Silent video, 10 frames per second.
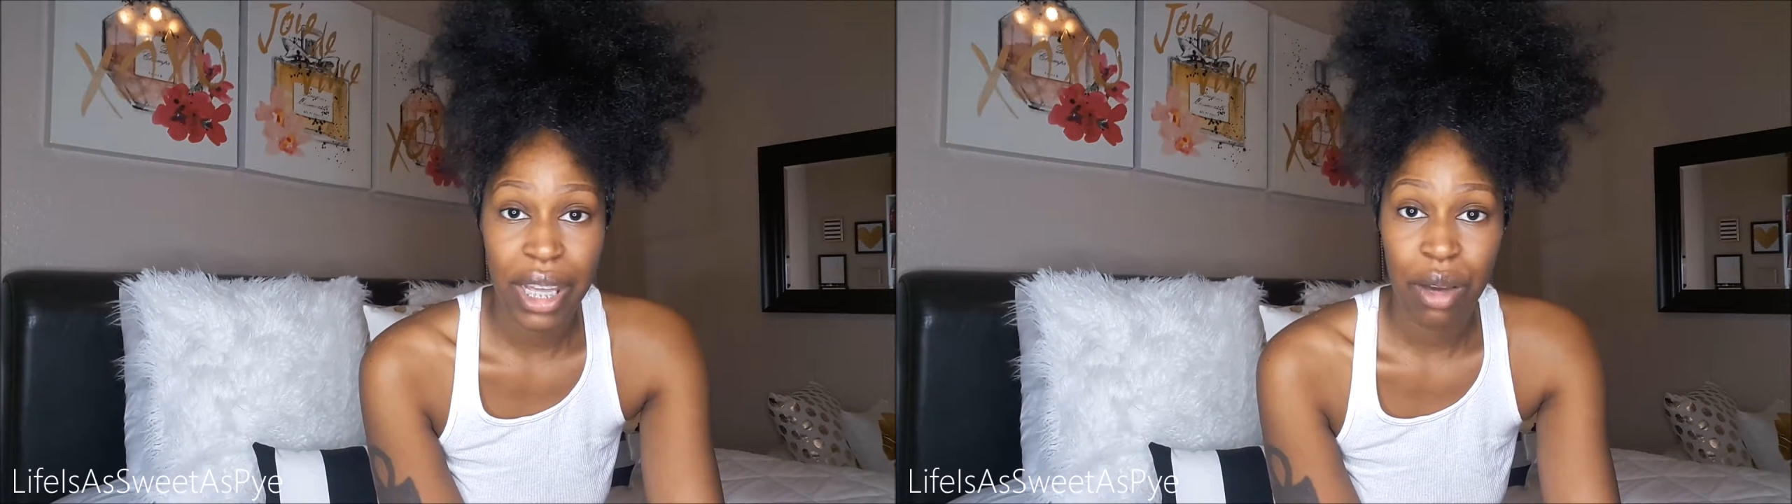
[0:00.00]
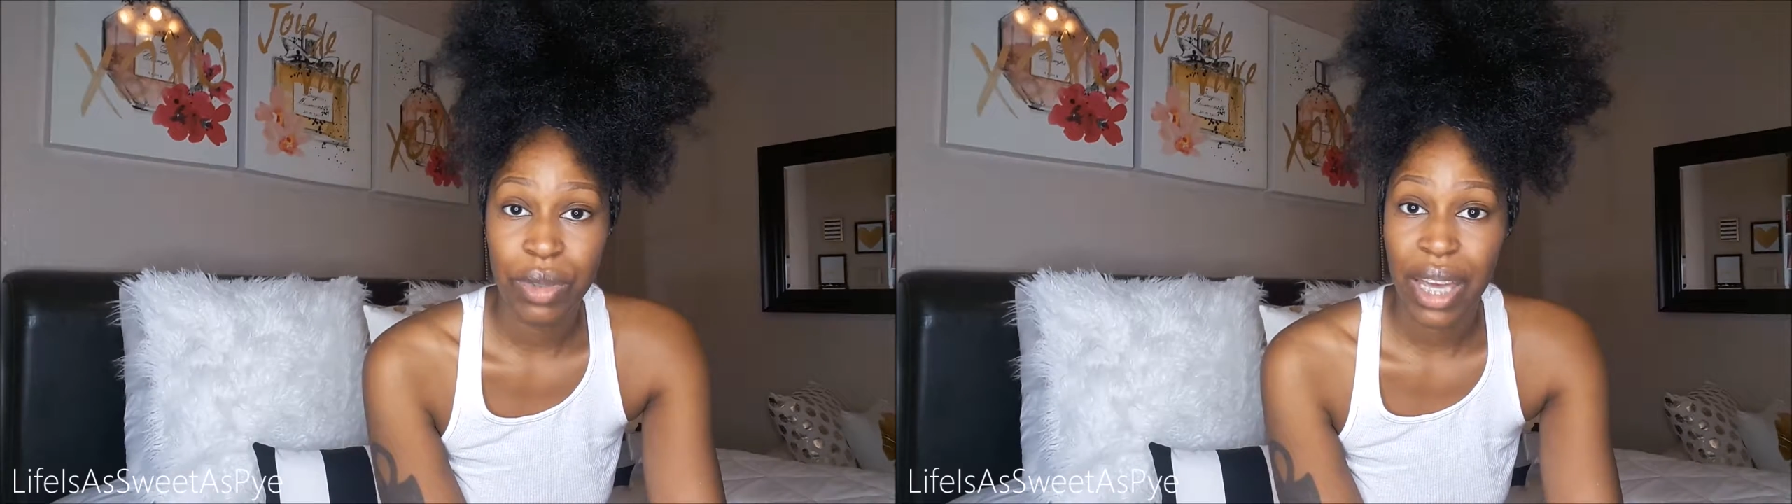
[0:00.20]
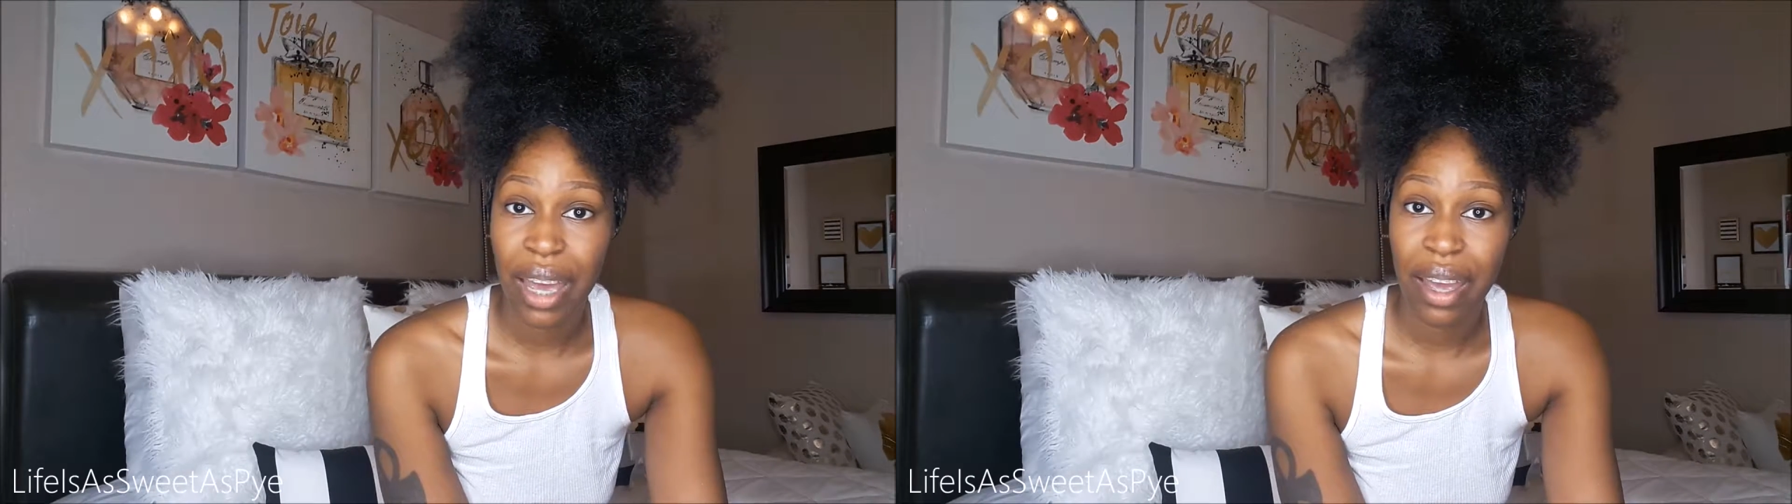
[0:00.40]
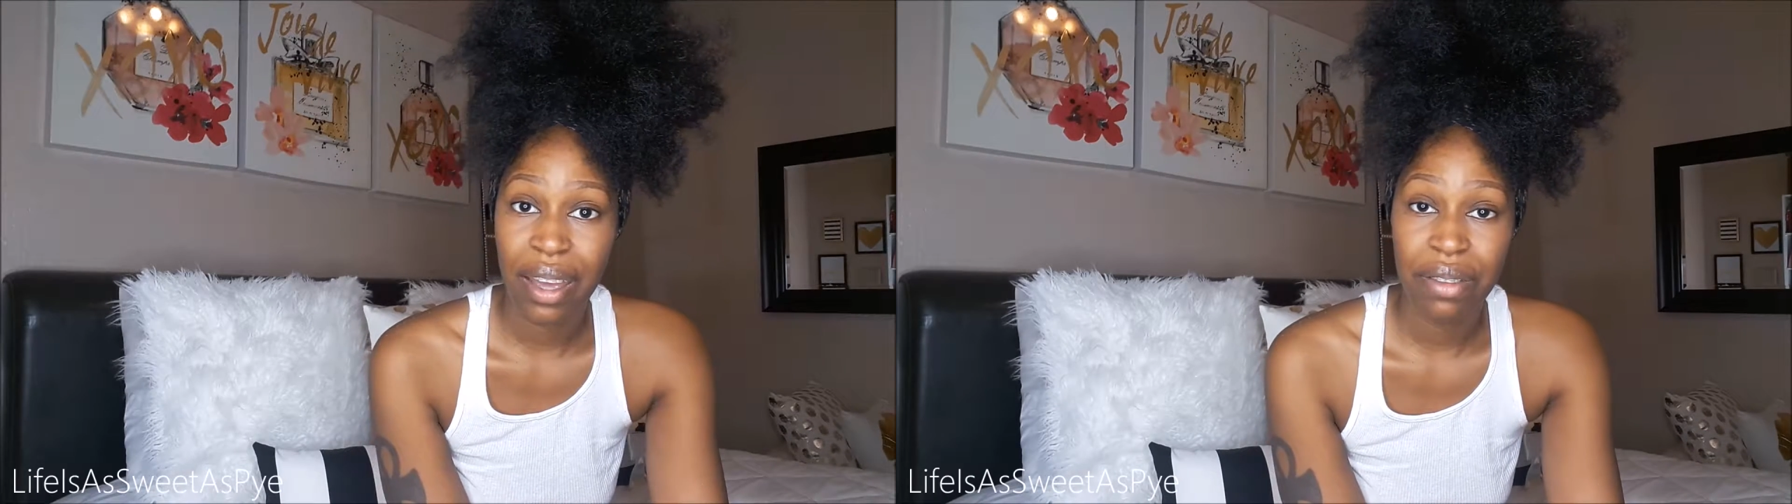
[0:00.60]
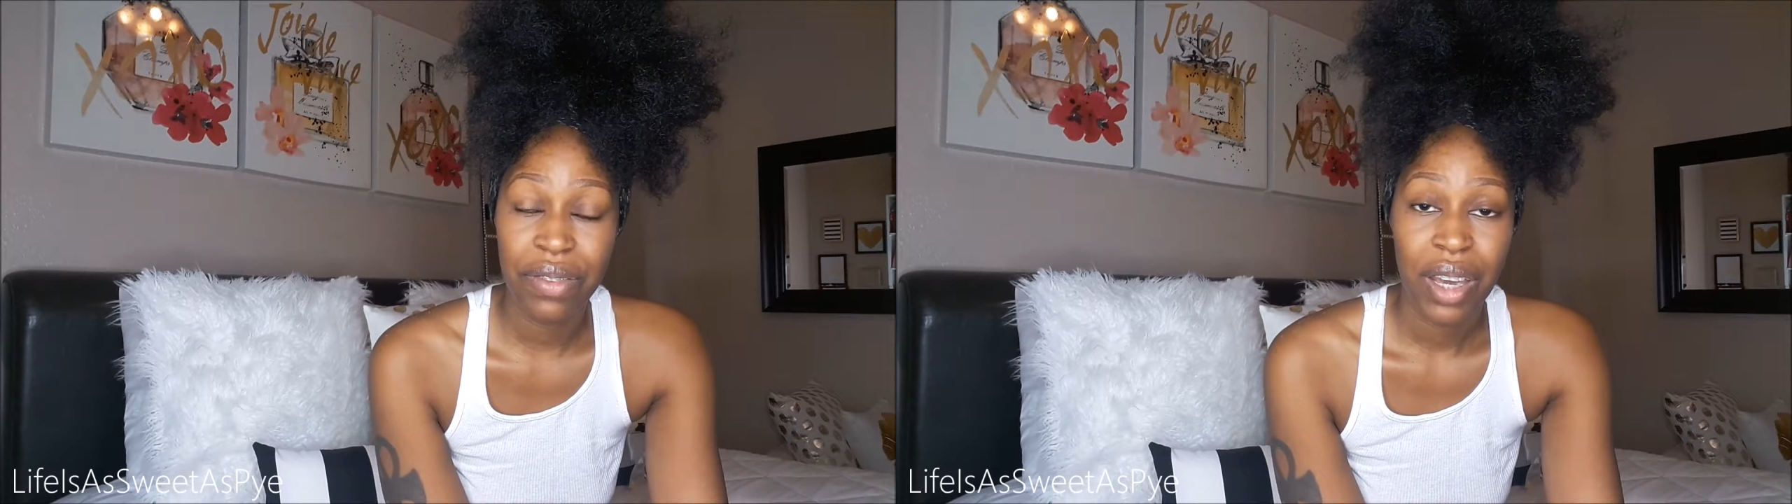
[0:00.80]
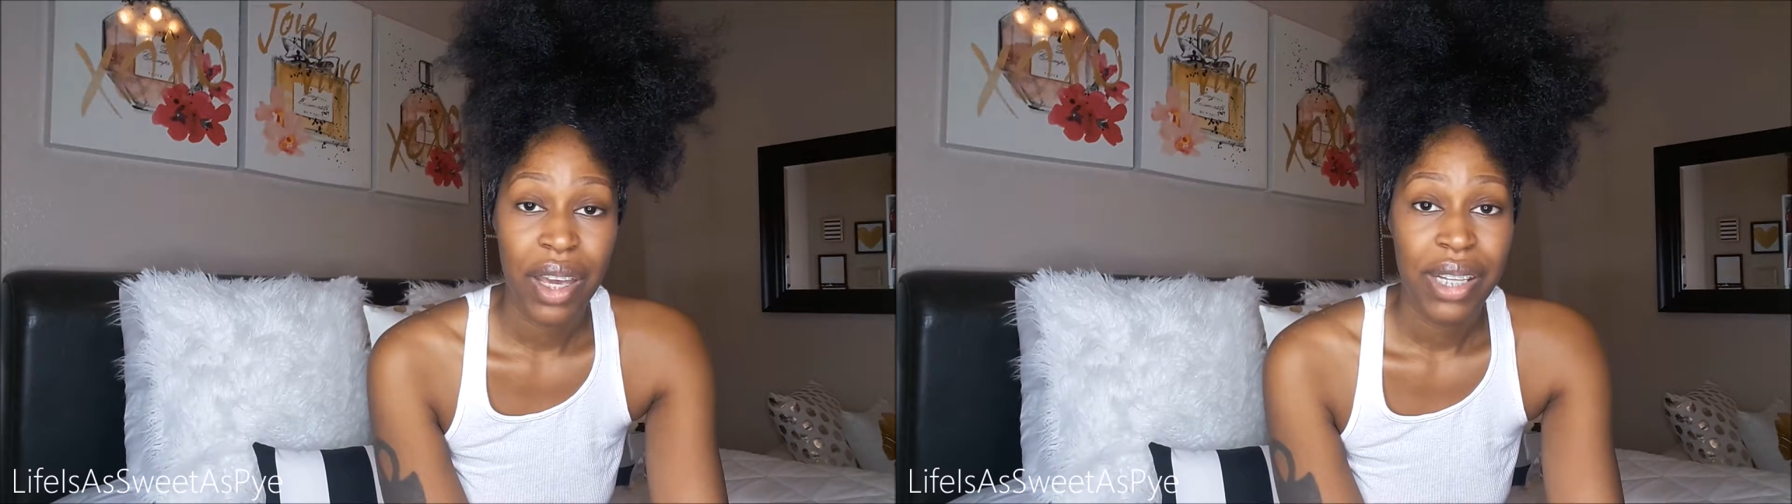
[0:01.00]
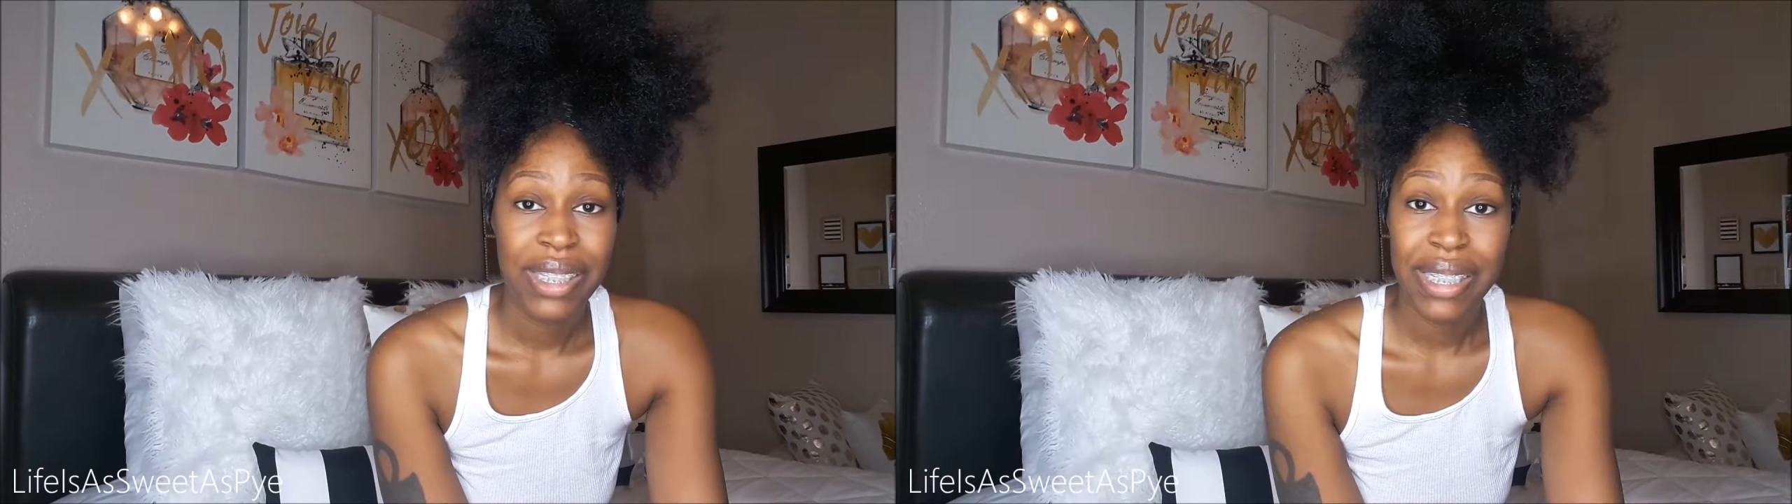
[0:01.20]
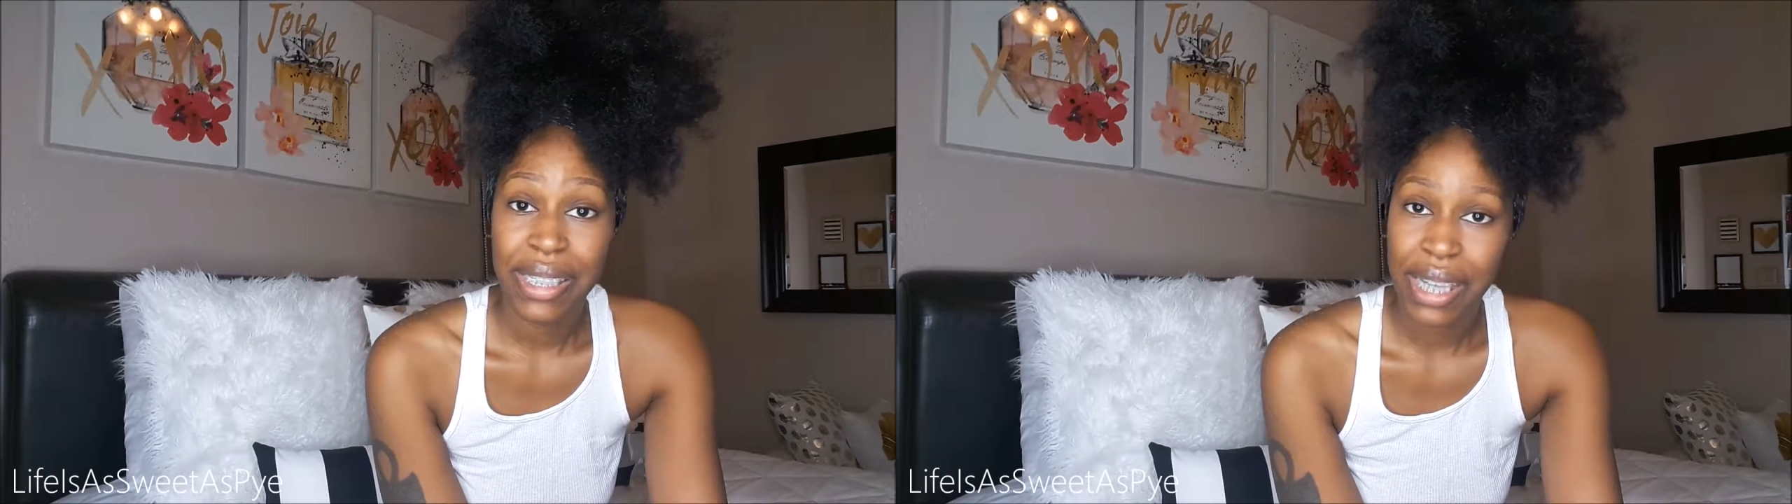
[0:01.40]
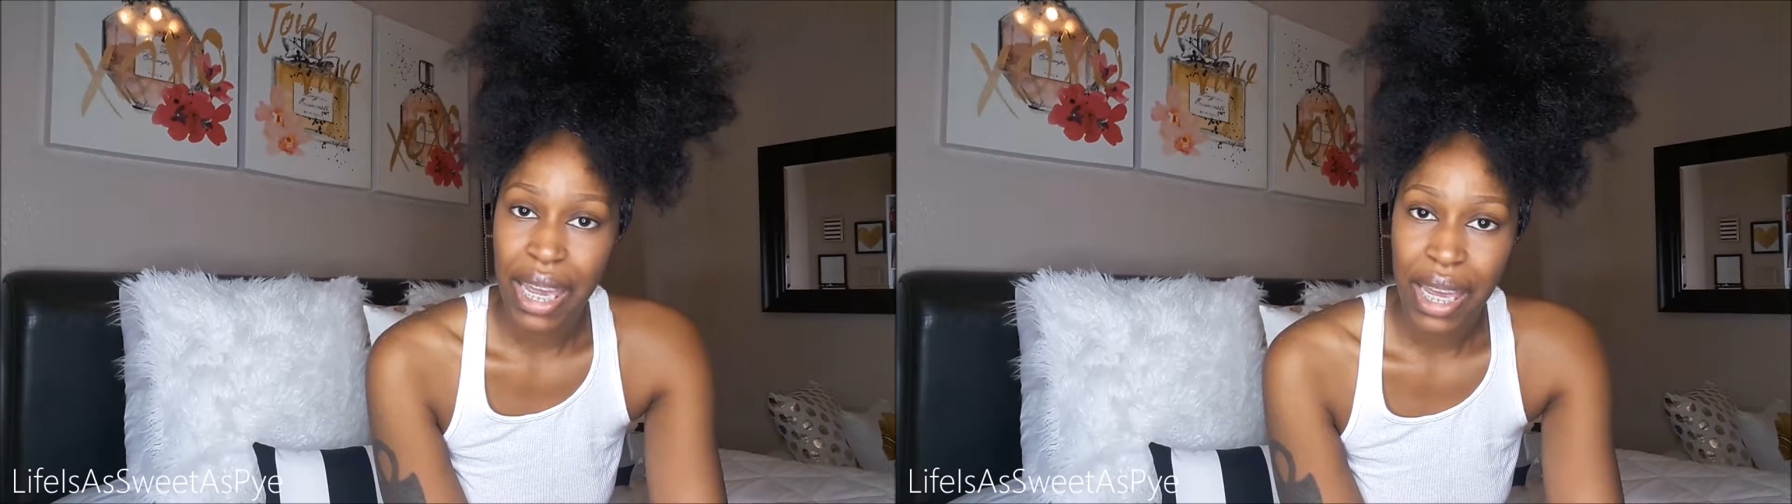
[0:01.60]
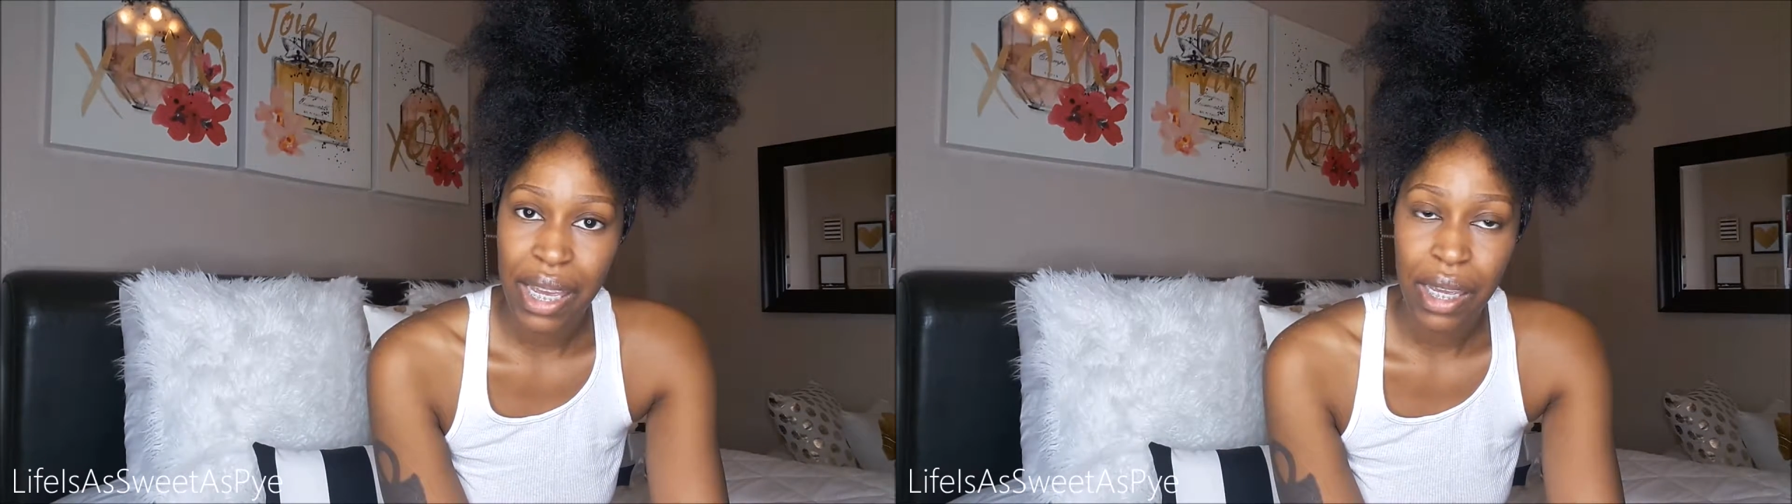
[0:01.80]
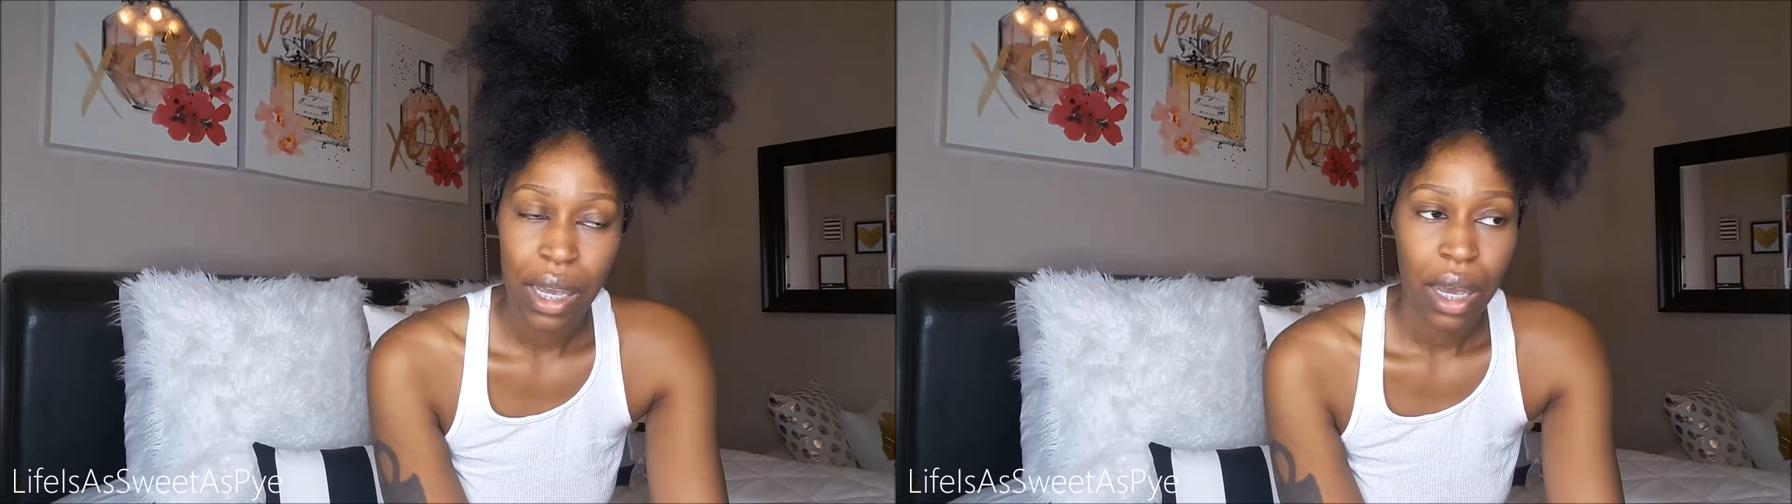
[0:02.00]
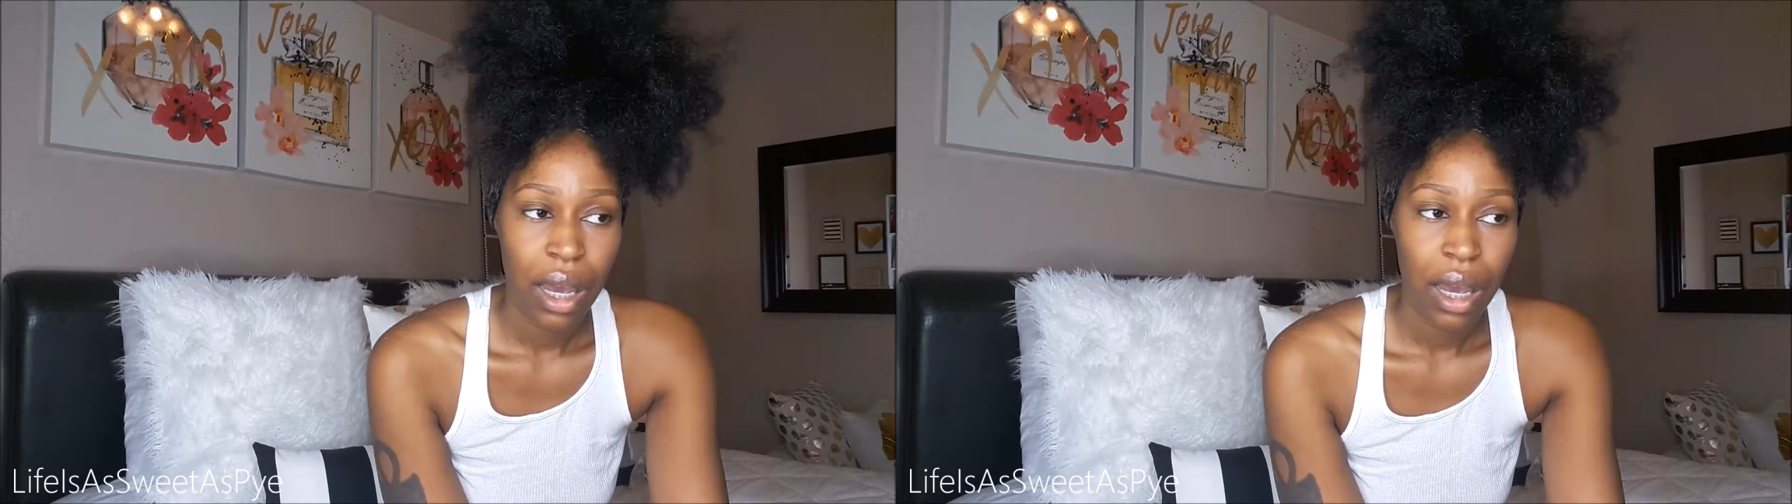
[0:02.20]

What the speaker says: that we have today.